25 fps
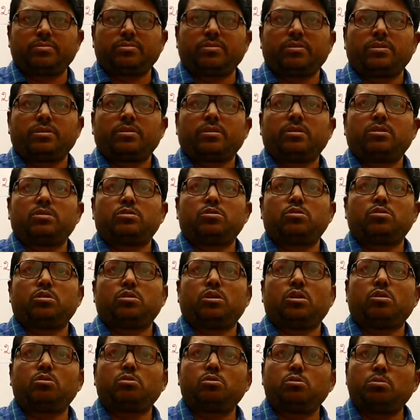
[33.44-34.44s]
So how
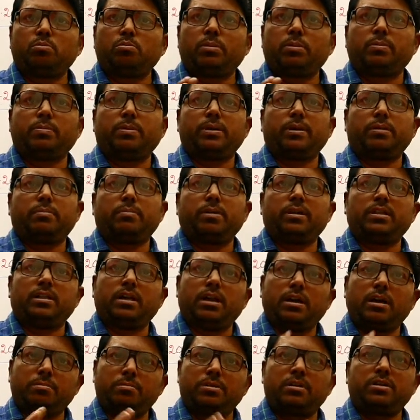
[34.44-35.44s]
to prepare by the
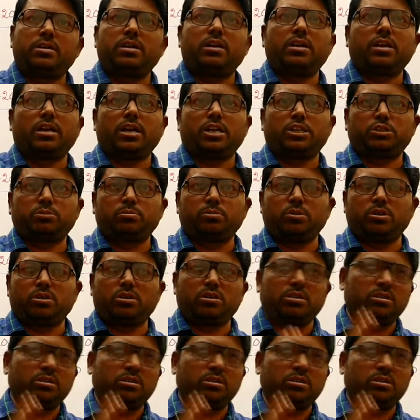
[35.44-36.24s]
amended cash book,